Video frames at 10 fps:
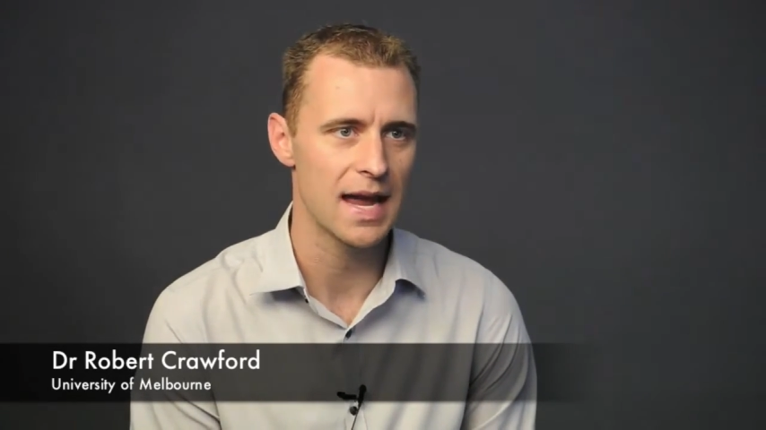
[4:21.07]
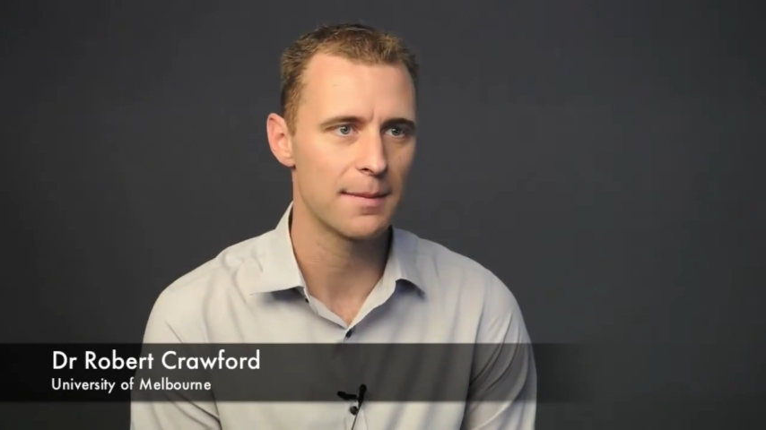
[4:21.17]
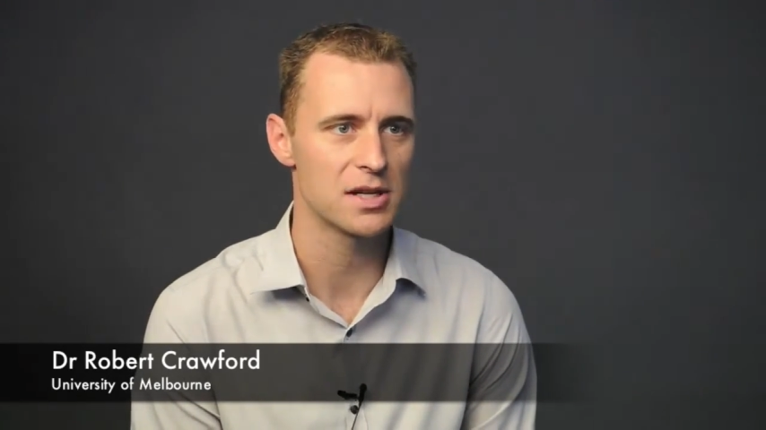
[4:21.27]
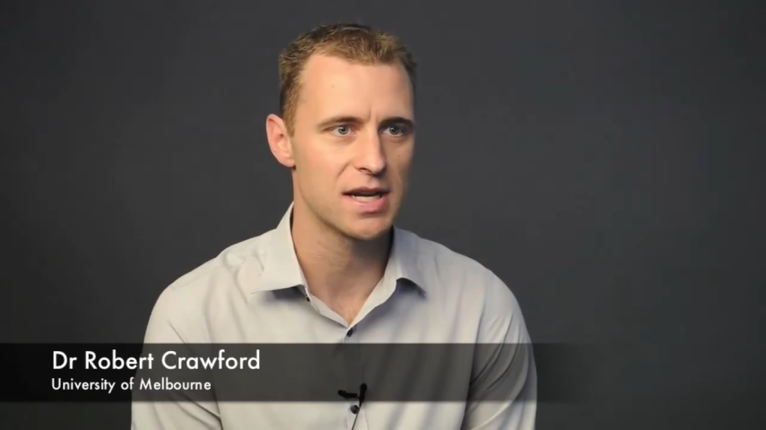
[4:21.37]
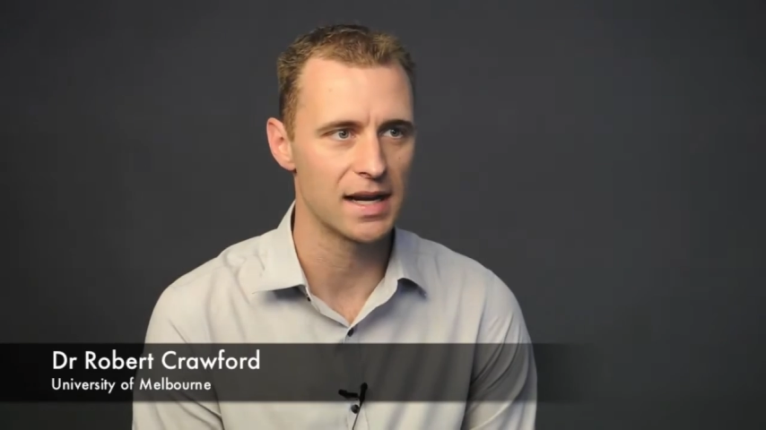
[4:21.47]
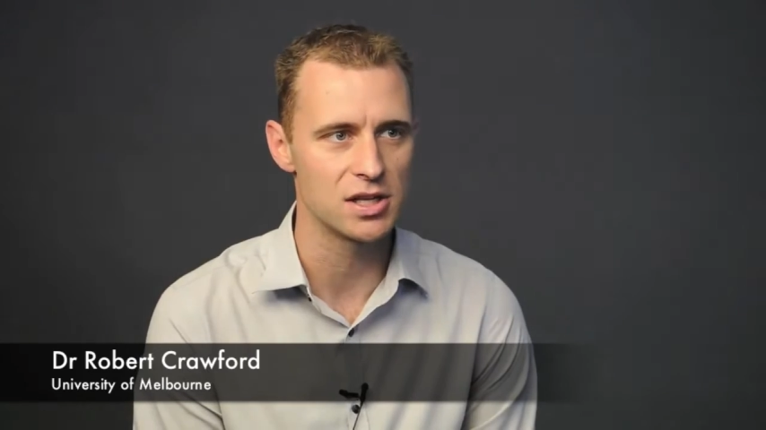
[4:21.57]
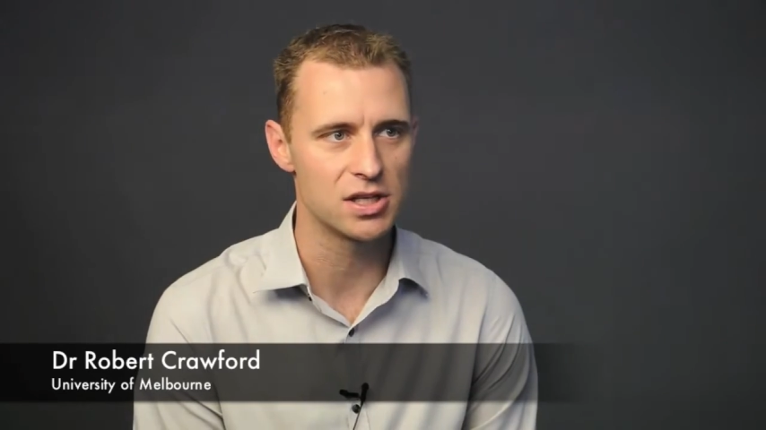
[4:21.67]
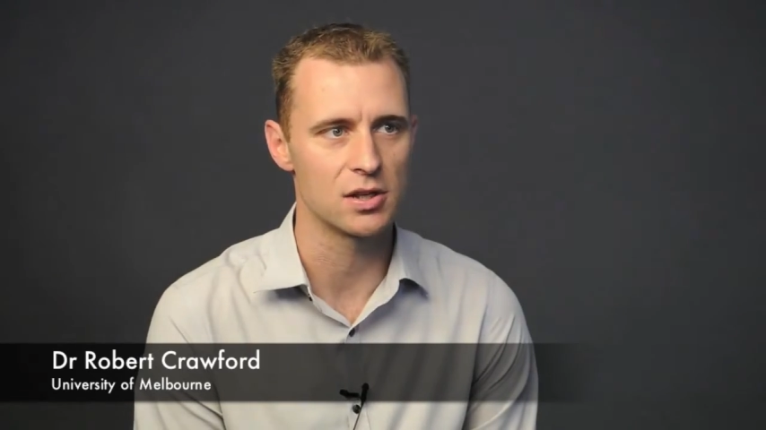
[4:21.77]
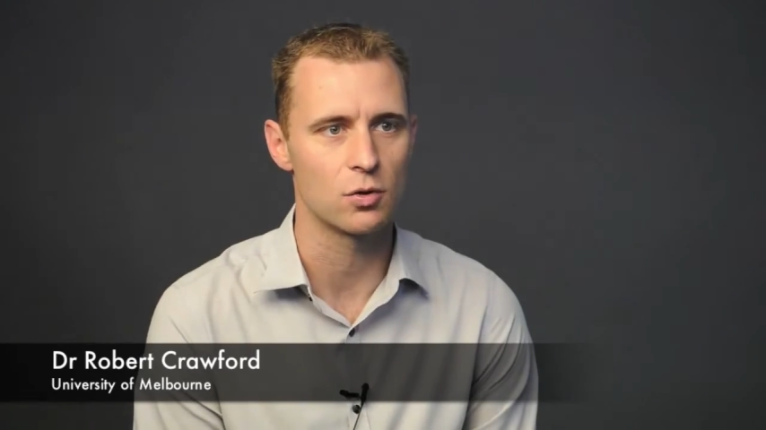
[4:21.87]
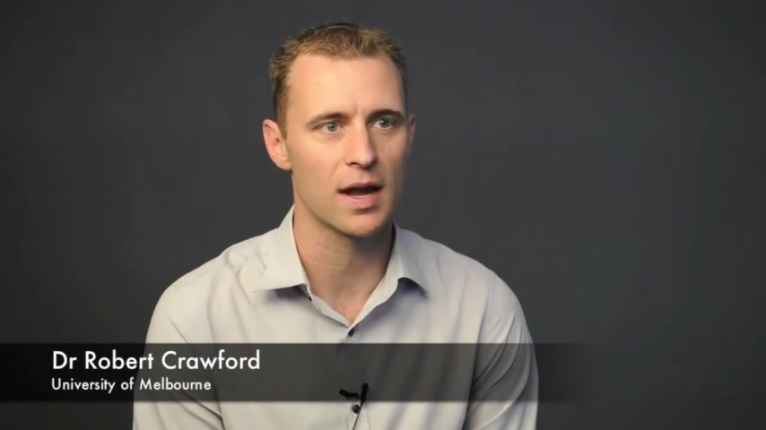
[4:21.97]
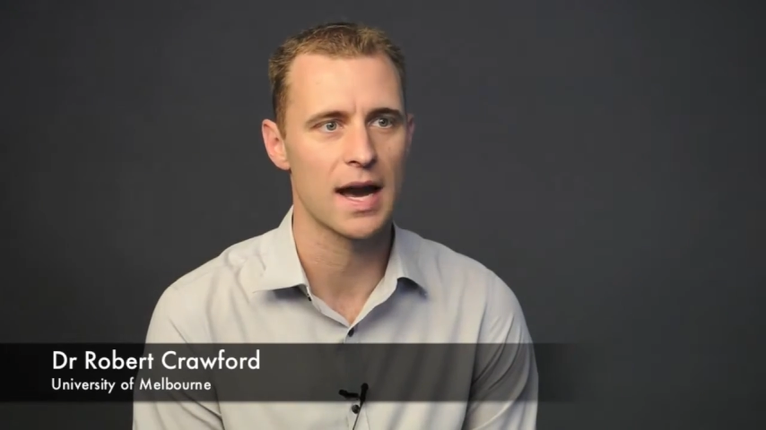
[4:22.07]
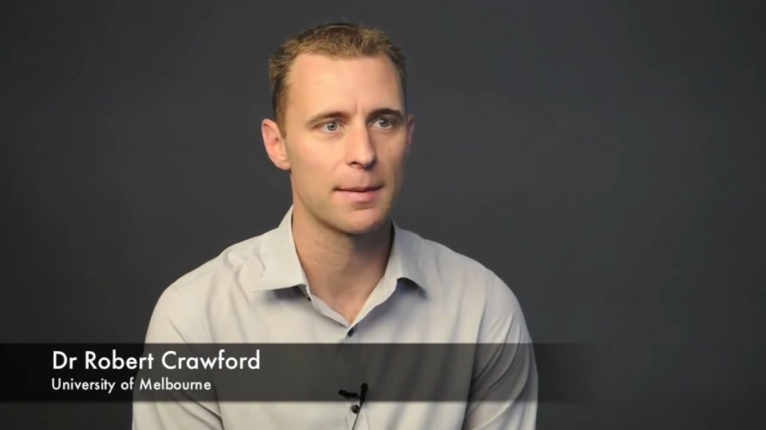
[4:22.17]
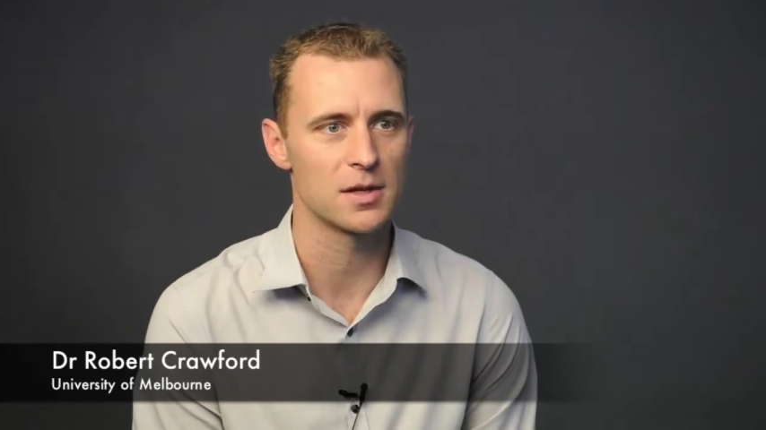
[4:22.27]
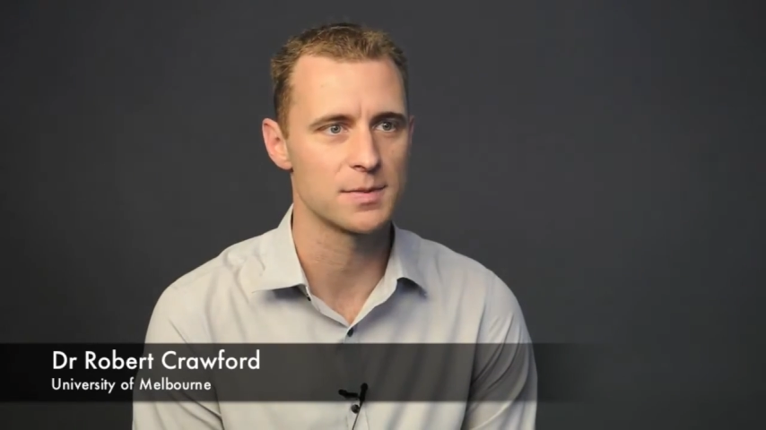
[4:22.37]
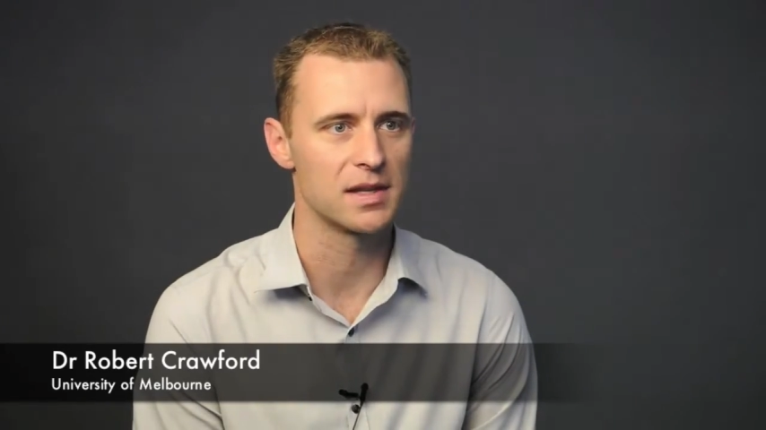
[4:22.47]
how much energy or
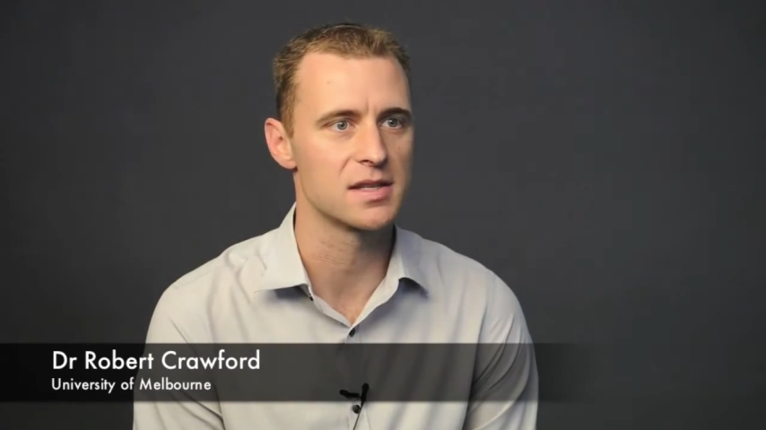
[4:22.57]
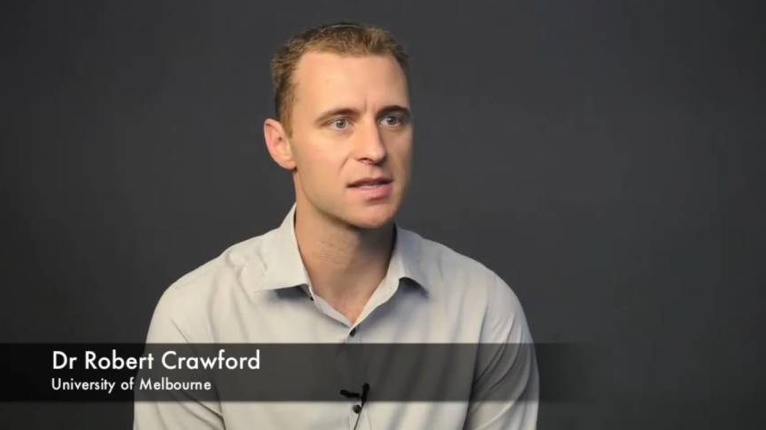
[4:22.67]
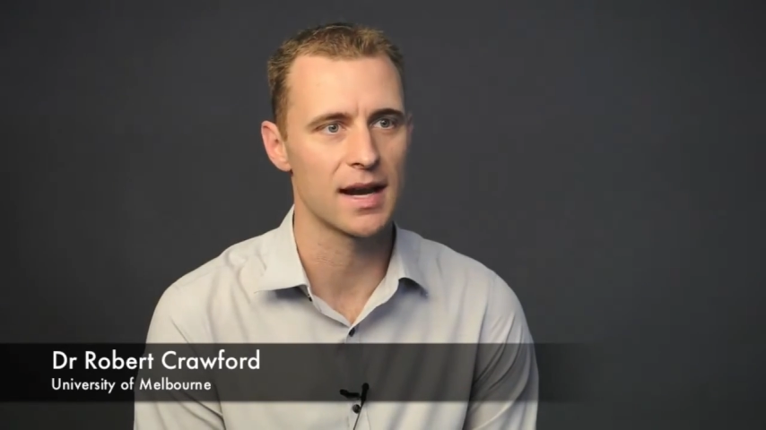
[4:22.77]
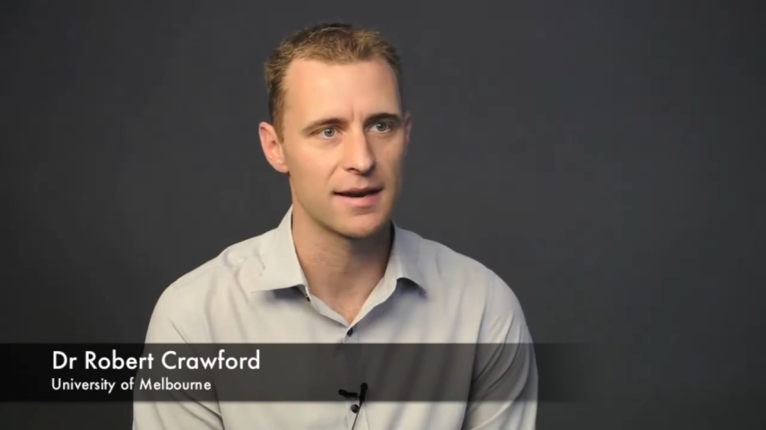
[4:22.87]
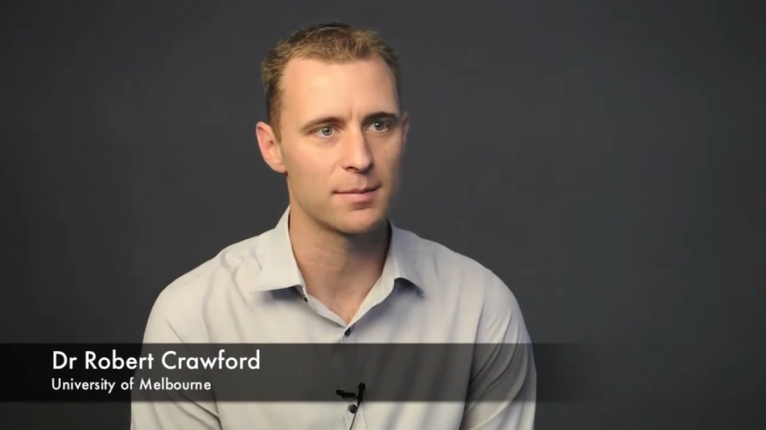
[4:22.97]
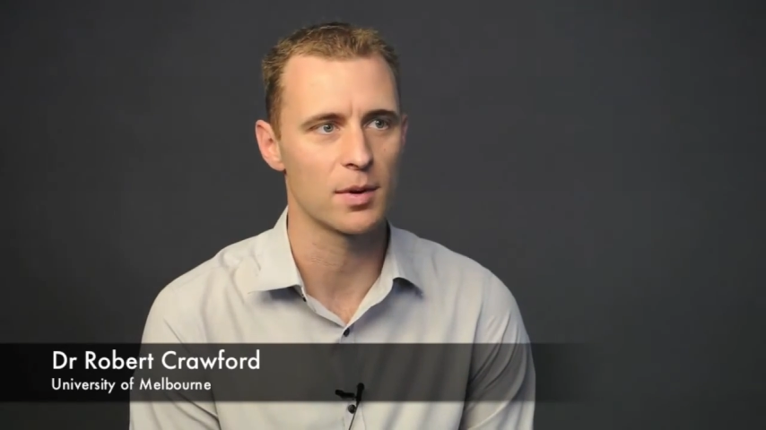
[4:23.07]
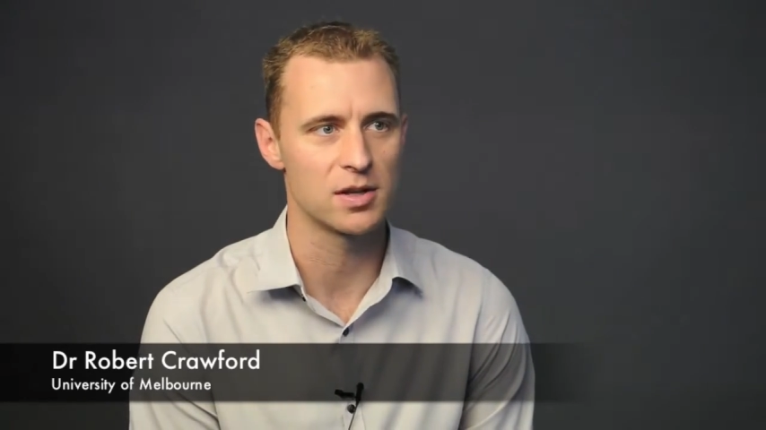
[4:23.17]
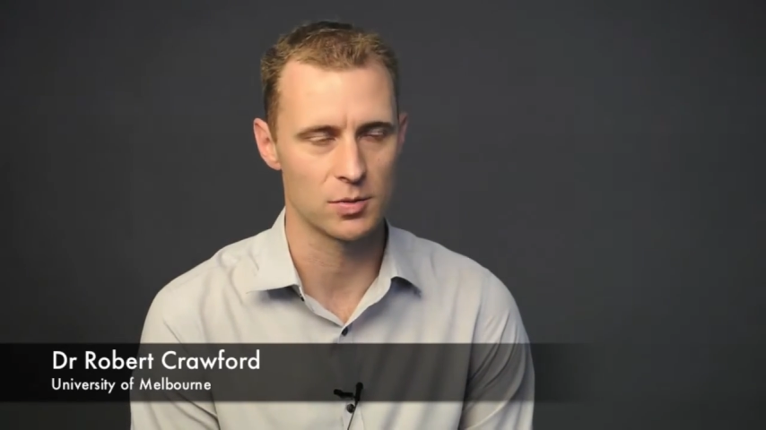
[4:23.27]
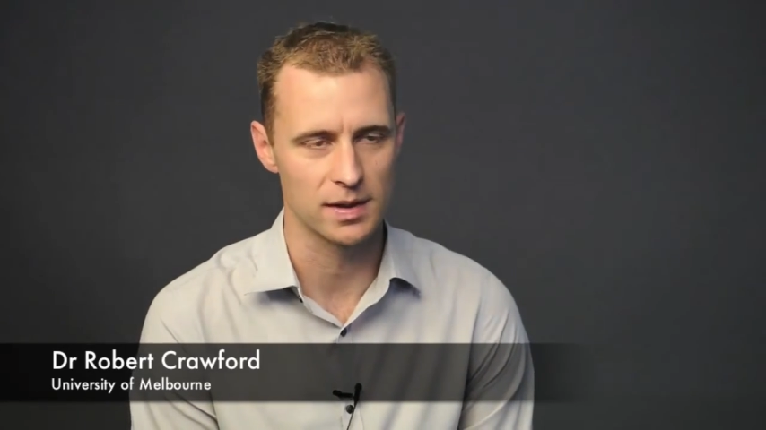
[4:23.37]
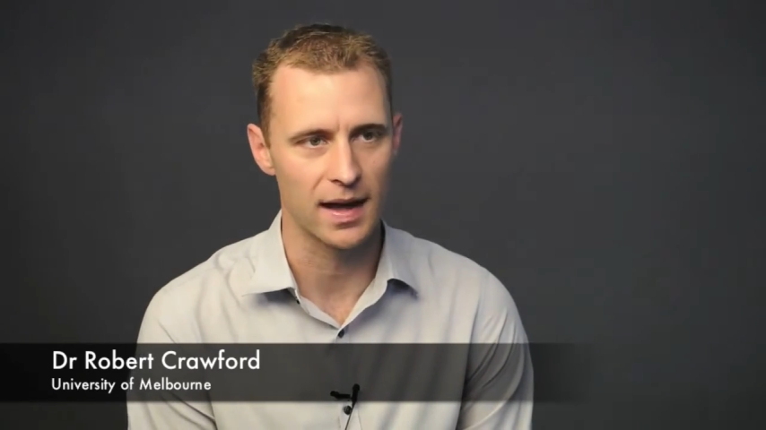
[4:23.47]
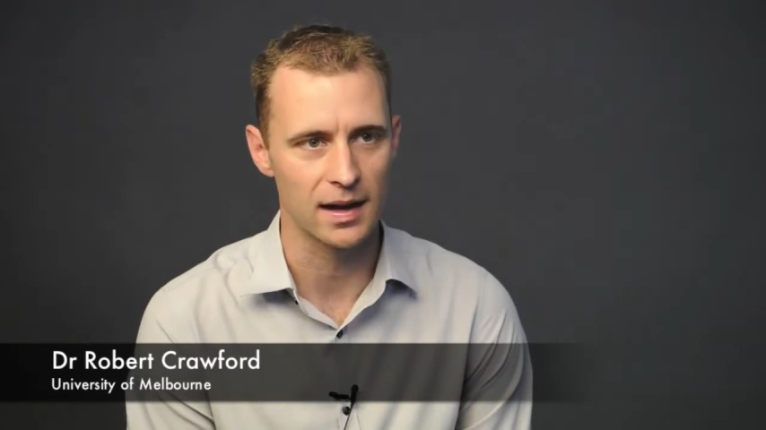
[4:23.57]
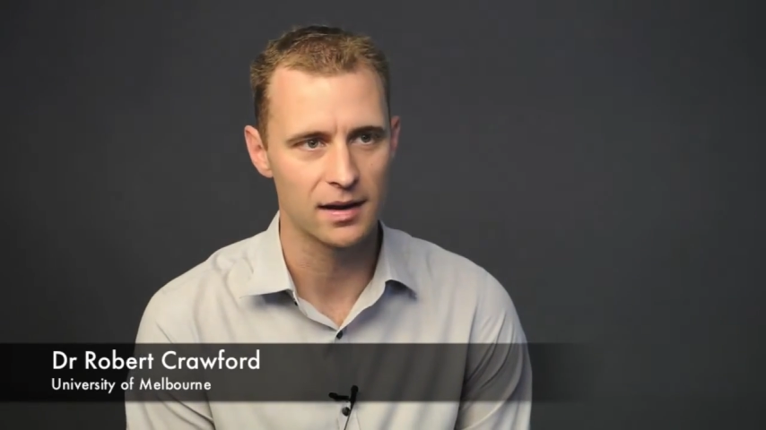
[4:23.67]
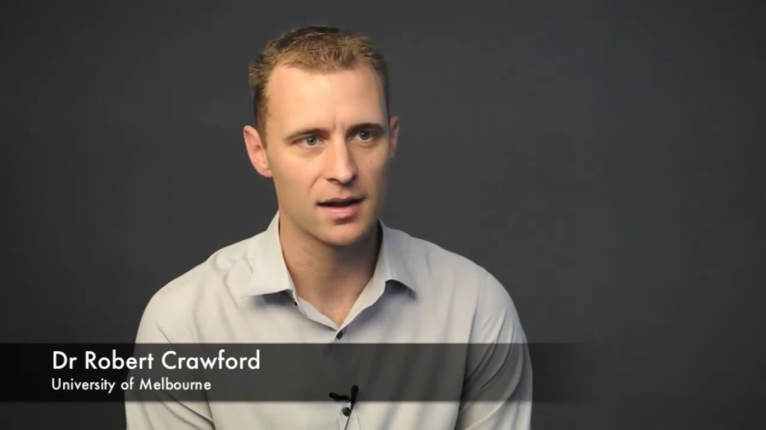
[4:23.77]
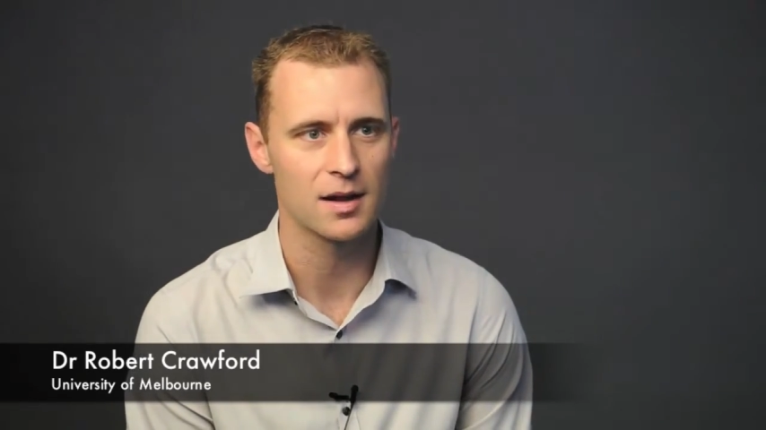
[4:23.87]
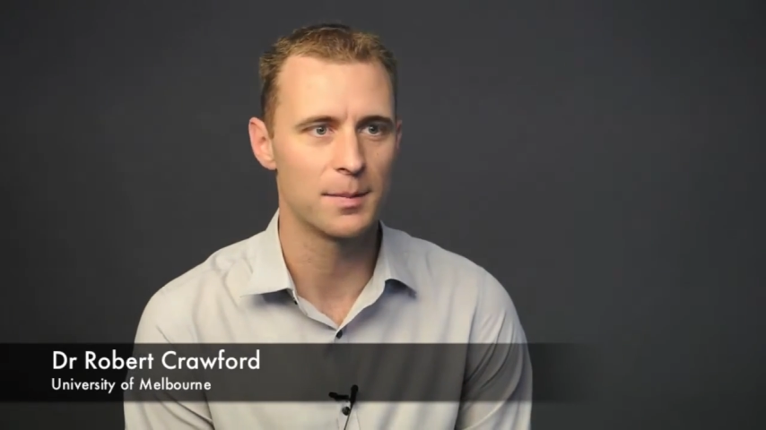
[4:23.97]
carbon has been saved by doing that